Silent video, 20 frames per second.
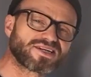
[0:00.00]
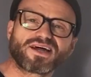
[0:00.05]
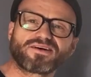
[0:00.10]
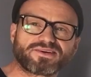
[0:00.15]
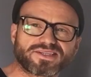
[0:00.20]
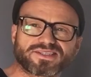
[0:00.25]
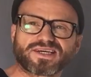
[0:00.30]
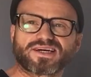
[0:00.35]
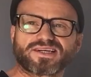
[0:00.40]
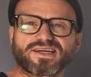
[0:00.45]
is a
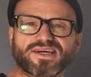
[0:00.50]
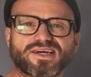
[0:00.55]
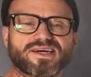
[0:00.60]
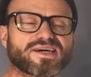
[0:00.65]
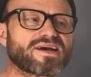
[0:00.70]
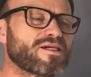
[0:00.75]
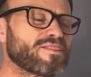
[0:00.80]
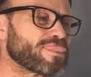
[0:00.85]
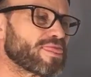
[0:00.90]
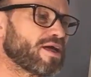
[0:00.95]
lovely
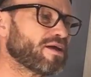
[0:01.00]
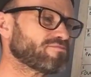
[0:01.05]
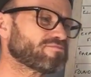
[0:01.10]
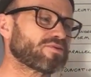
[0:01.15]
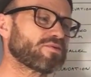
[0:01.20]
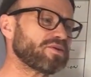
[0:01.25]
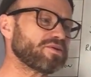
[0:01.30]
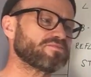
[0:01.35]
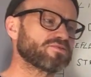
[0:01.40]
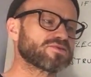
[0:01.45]
technique.
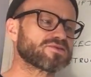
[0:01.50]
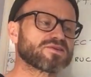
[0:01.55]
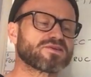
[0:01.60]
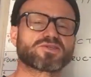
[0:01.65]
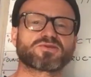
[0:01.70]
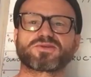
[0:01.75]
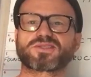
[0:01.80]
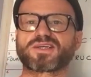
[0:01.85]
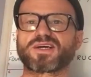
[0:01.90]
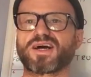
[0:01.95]
Probably wouldn't do
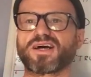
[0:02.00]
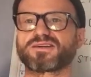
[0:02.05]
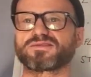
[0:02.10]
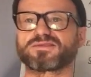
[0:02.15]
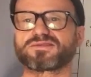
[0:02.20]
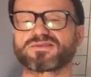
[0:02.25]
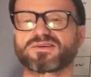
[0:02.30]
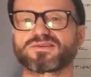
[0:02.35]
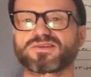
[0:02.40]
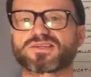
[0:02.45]
twist cutting
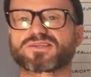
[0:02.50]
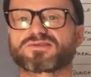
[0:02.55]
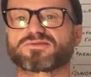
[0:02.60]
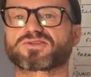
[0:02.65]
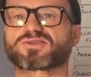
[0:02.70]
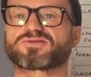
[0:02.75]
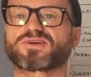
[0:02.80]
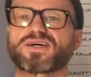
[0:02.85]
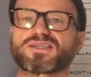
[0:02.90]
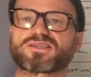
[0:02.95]
on the sort
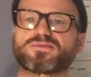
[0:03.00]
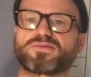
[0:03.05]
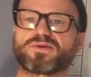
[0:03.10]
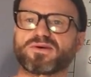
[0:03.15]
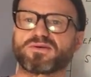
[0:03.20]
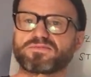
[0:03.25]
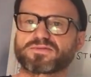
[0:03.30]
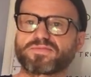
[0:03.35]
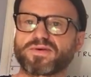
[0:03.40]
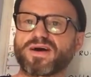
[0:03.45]
of straighter
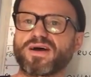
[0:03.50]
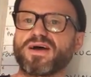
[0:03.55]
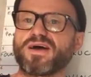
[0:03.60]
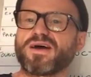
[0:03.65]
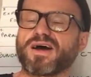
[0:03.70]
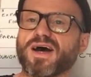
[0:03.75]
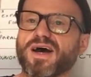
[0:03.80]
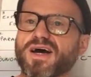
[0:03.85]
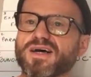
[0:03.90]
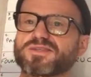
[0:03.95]
bobs, but
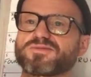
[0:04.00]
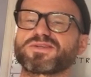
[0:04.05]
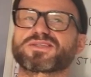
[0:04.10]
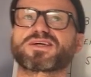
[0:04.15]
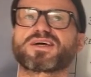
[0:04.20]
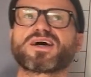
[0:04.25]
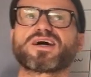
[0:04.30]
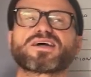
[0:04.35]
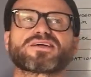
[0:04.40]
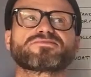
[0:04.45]

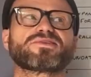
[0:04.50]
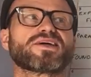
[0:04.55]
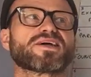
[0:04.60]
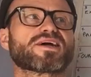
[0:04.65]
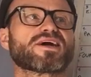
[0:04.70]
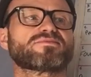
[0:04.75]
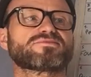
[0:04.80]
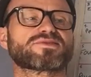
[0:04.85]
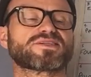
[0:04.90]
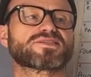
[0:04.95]
twist cutting really
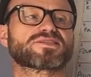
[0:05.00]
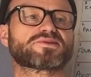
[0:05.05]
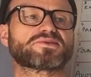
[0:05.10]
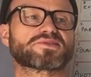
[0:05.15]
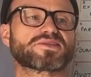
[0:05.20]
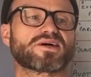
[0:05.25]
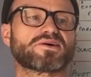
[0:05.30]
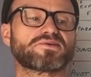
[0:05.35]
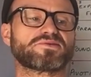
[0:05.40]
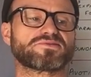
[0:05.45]
comes into
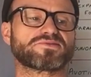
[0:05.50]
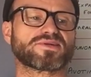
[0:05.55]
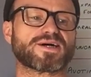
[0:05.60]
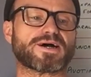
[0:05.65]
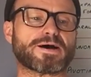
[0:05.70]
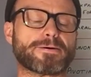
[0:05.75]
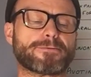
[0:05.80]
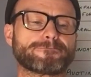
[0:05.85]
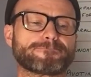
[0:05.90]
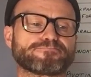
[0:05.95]
its own
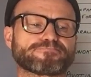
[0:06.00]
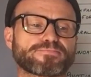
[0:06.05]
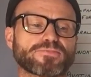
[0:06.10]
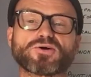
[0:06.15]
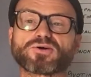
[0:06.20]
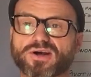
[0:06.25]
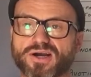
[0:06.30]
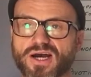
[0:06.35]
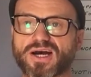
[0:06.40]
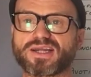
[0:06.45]

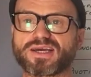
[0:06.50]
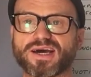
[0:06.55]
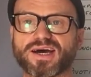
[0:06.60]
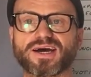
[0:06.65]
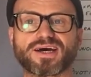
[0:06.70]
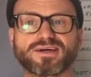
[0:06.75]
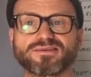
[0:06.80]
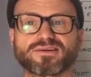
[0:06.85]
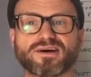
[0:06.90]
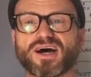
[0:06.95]
on curly
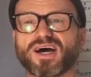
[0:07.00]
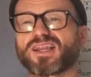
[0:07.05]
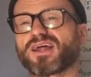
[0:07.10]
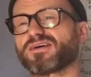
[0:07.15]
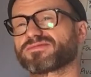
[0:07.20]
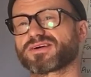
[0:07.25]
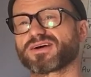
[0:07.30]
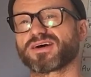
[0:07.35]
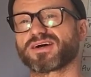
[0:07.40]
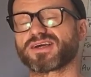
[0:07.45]
hair. I
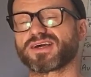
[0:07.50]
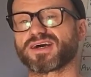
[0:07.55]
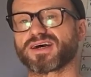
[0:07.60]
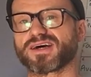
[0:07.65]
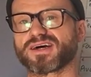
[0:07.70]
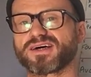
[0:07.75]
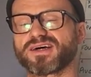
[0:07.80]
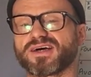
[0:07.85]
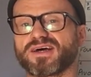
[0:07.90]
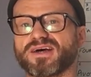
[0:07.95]
love curly
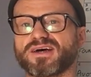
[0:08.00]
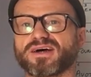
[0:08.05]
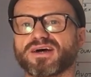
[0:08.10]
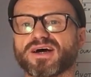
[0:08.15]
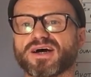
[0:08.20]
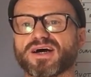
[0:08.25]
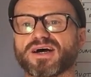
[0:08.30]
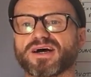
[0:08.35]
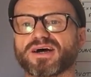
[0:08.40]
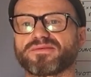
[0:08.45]
hair,
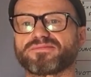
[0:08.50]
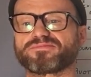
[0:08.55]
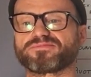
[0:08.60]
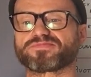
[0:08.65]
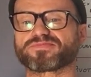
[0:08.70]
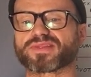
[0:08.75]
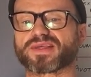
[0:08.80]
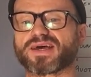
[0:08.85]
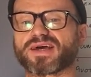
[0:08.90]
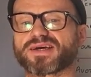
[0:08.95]

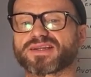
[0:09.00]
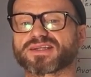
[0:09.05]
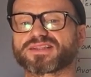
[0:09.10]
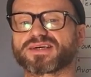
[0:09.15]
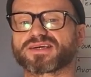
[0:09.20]
and I